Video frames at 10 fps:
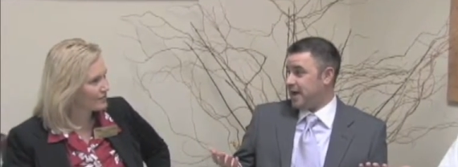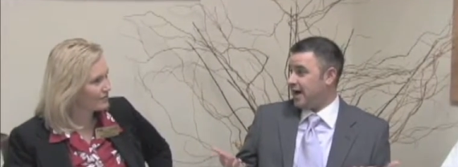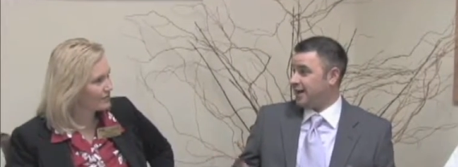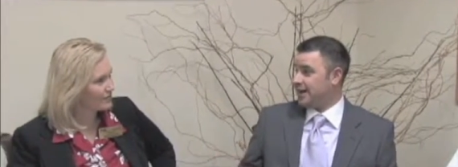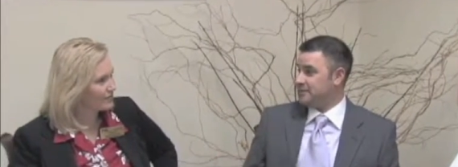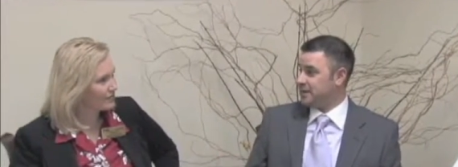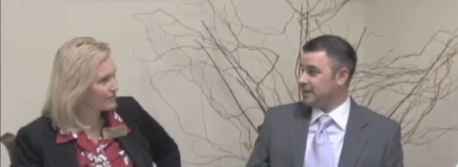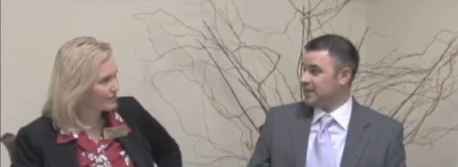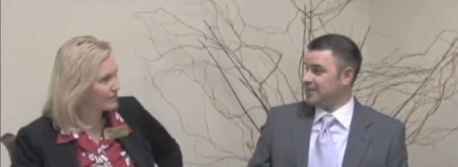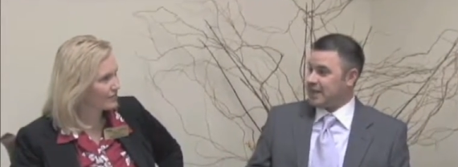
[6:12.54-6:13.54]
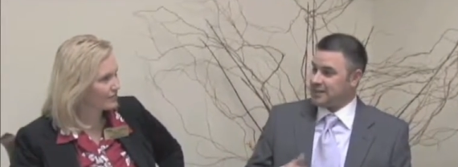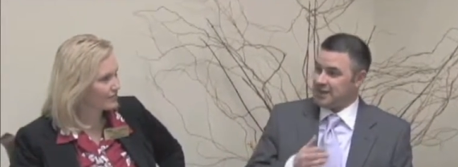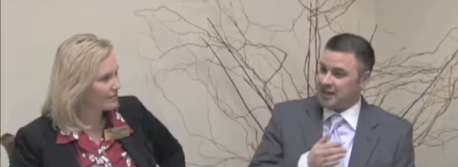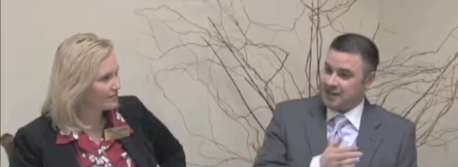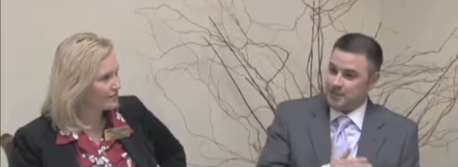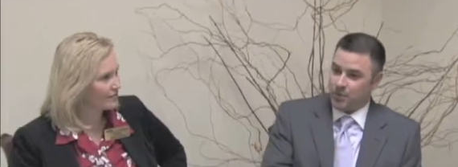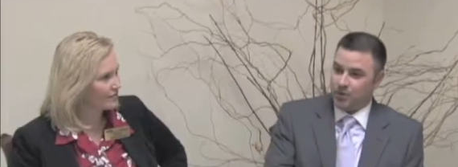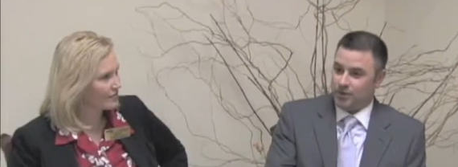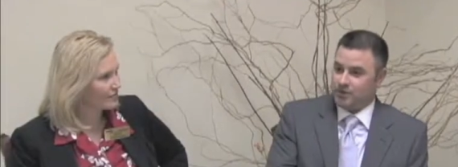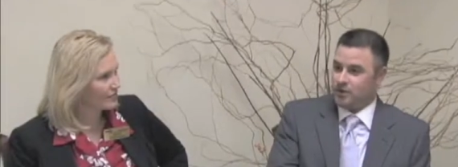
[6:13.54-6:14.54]
Speaker 1: not. But that's not
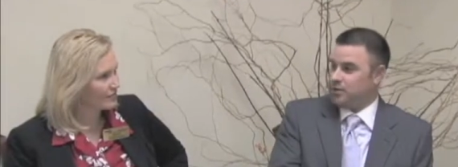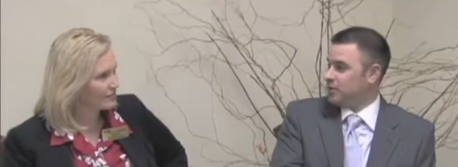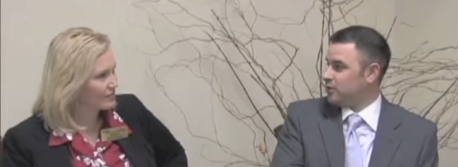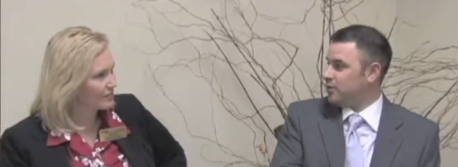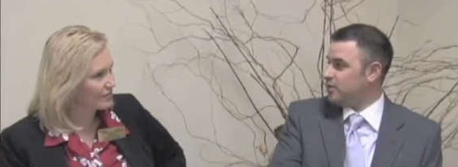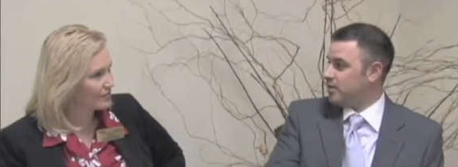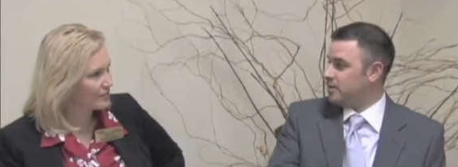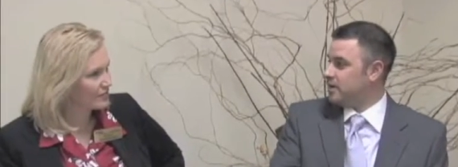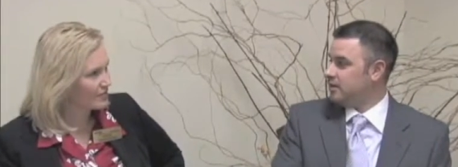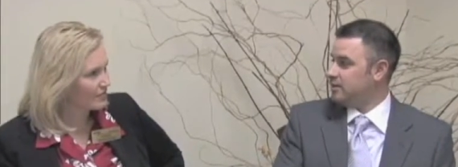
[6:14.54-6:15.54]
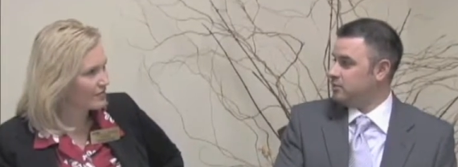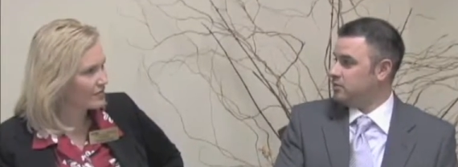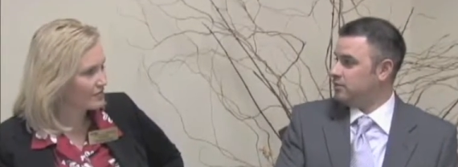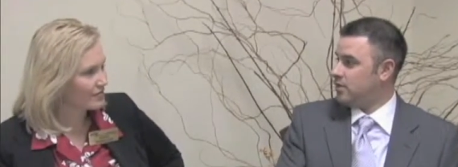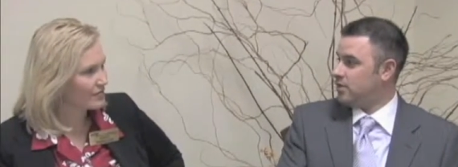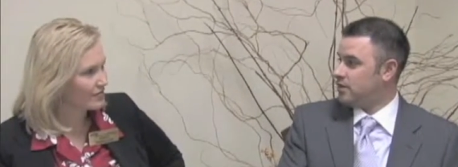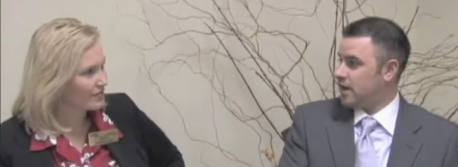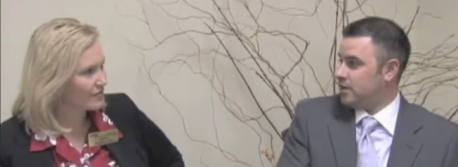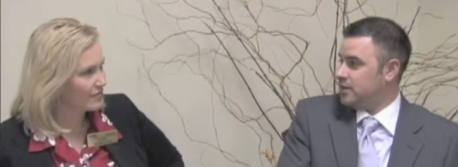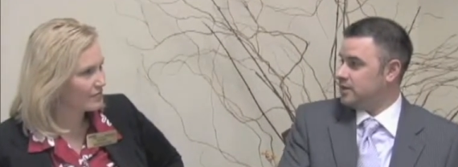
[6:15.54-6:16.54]
important. It's what we learn from it and move forward
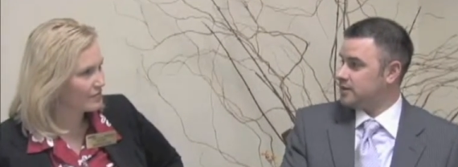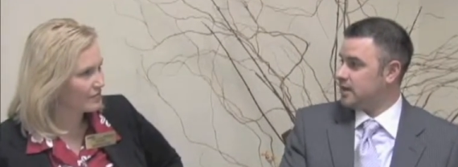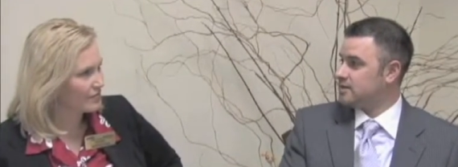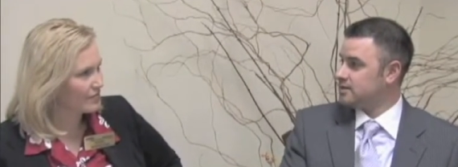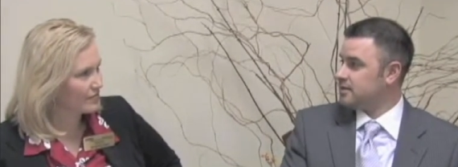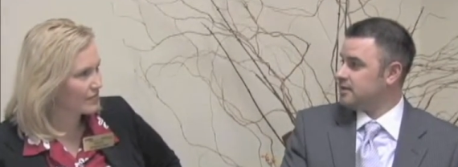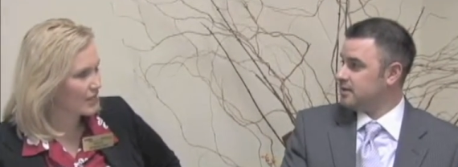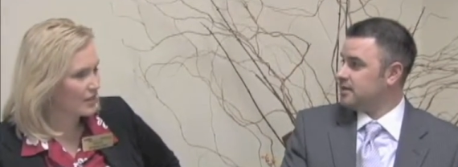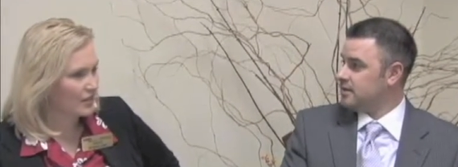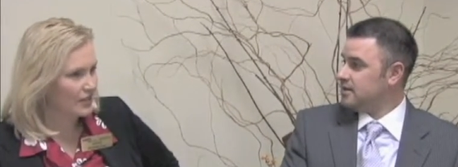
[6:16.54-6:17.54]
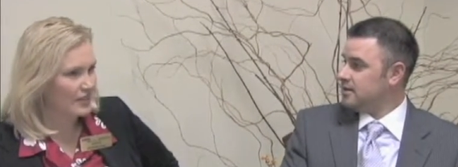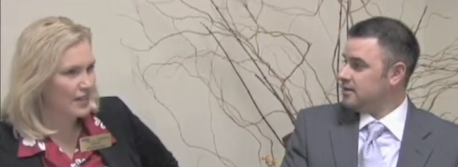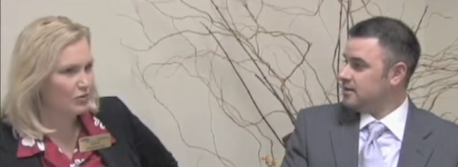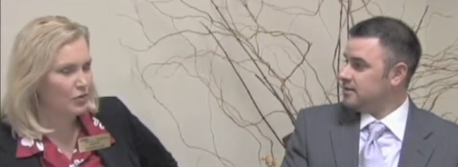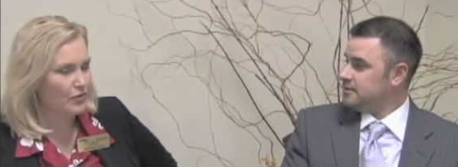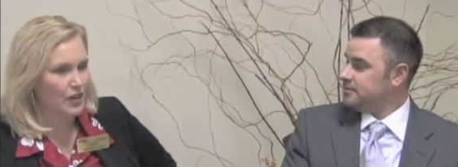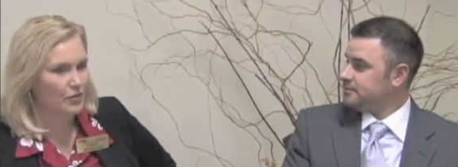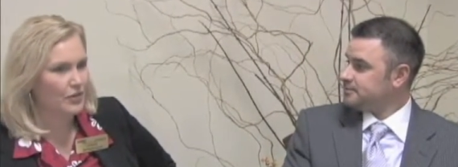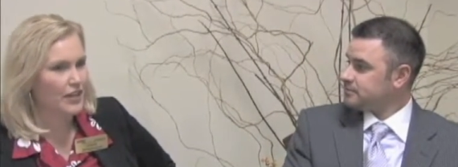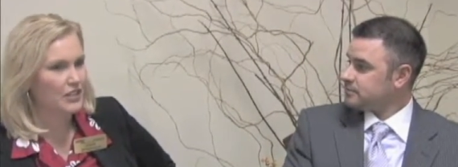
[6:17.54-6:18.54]
and how we adjust.
Speaker 2: That's kind of what we
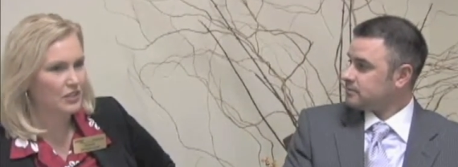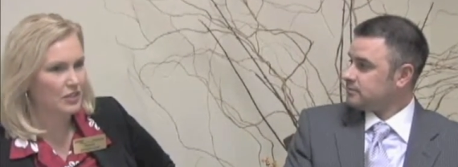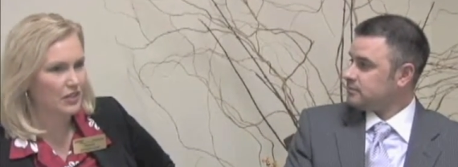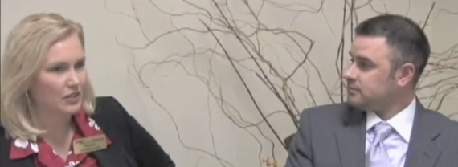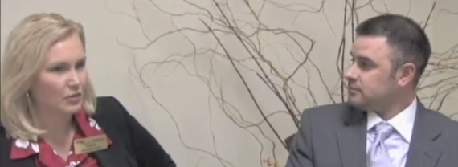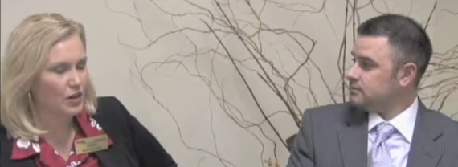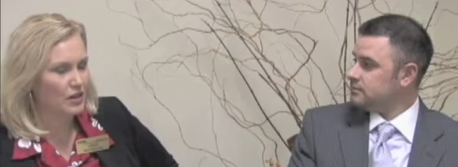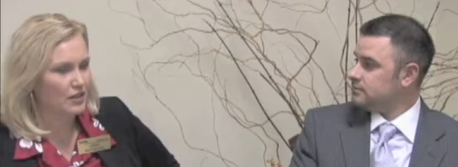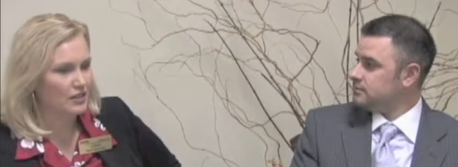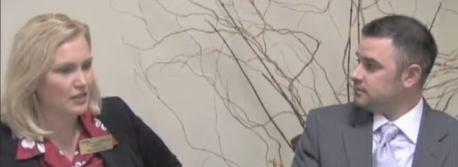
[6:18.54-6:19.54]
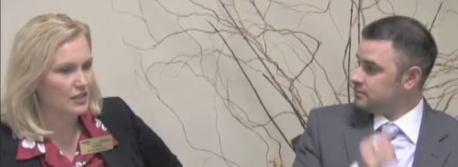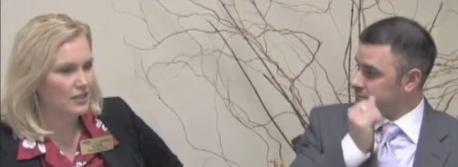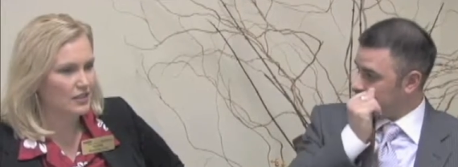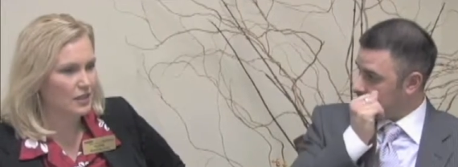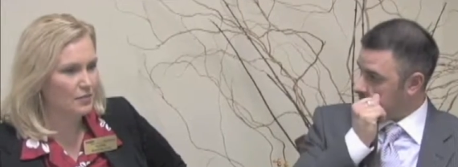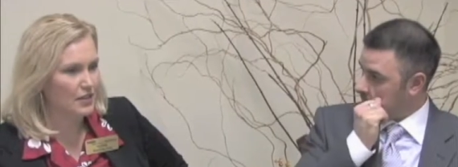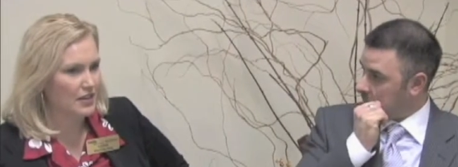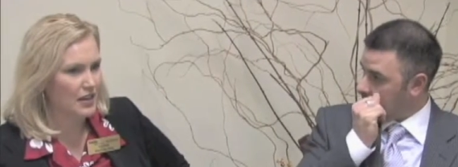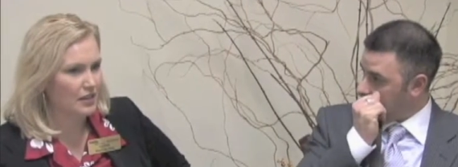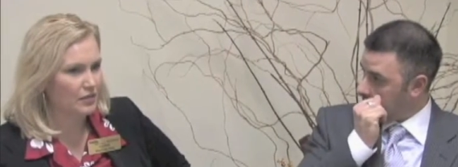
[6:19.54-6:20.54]
found with I2E as well. It, it's
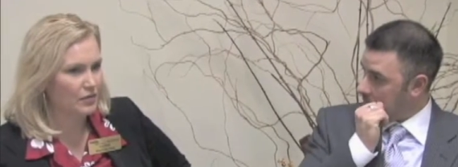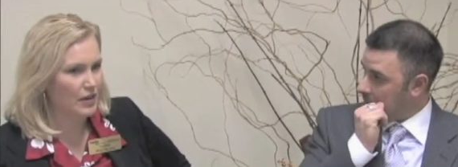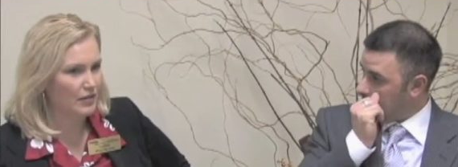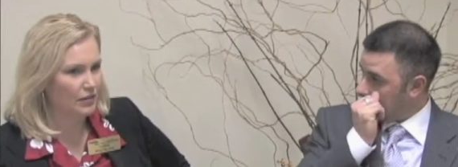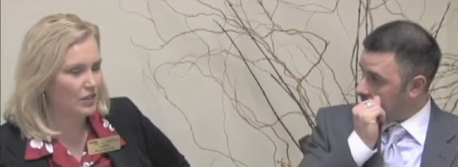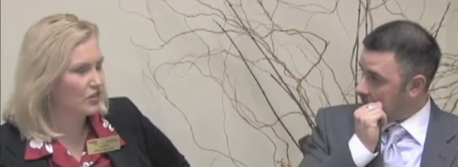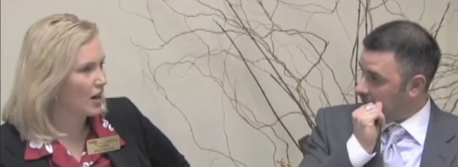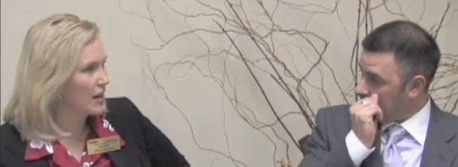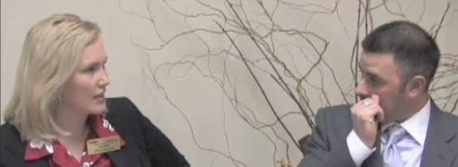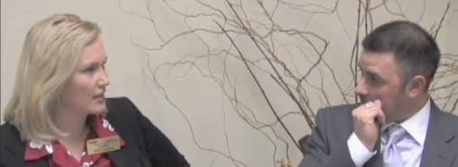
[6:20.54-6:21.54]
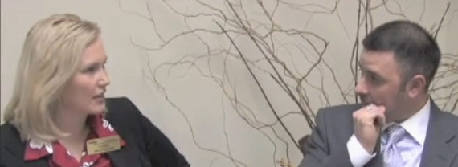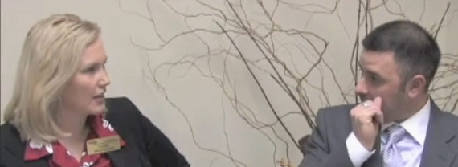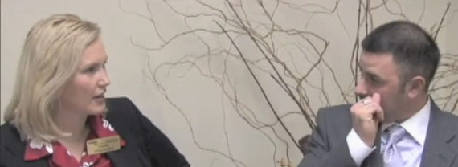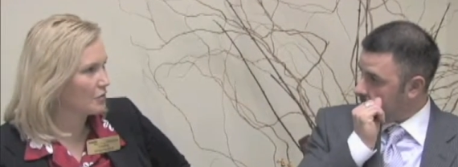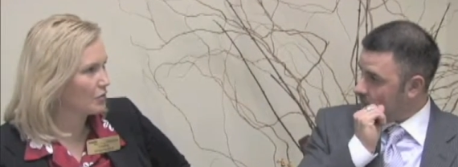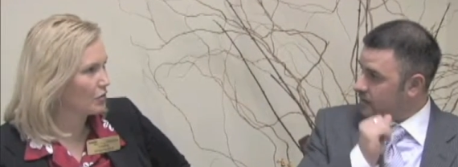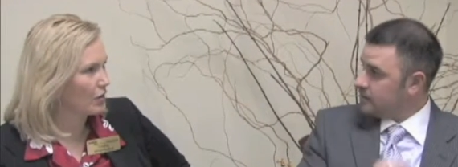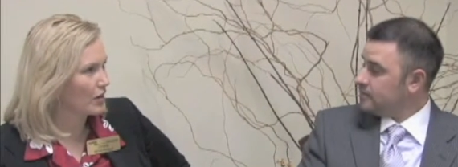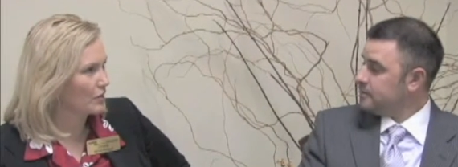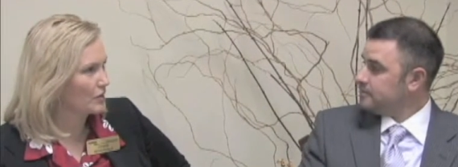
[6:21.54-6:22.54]
something that we haven't really tried in this area
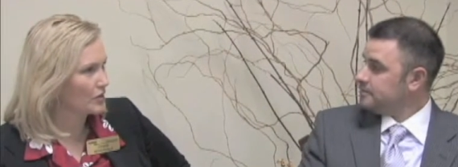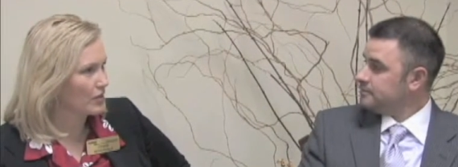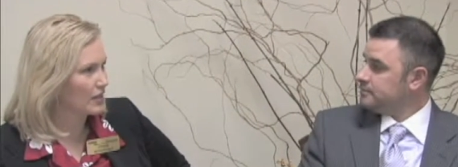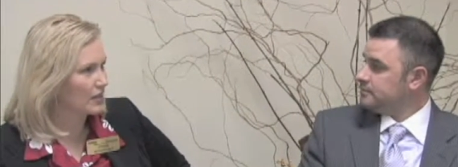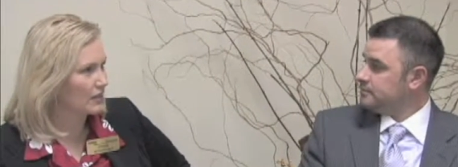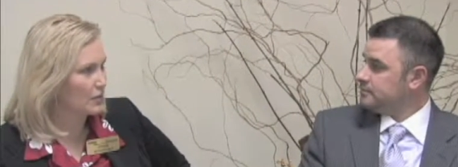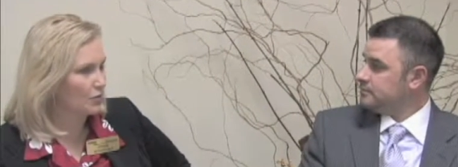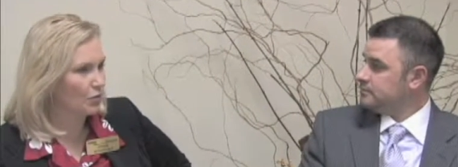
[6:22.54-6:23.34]
before, and it was sort of to the